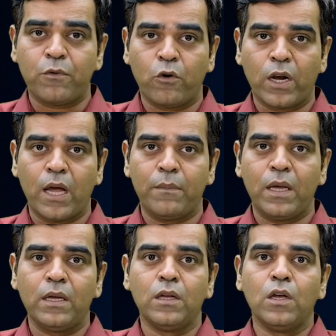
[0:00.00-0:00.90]

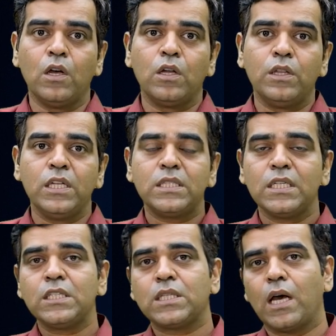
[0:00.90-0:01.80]
programming.
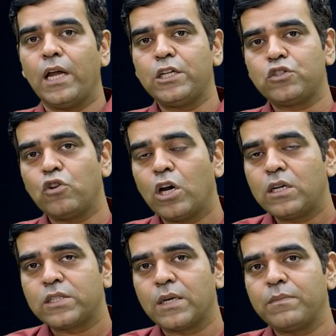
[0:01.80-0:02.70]
It's
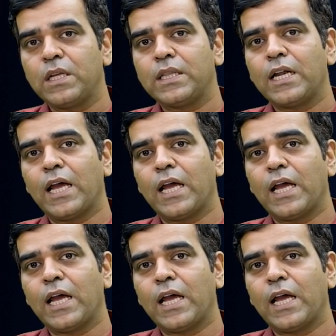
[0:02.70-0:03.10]
not something that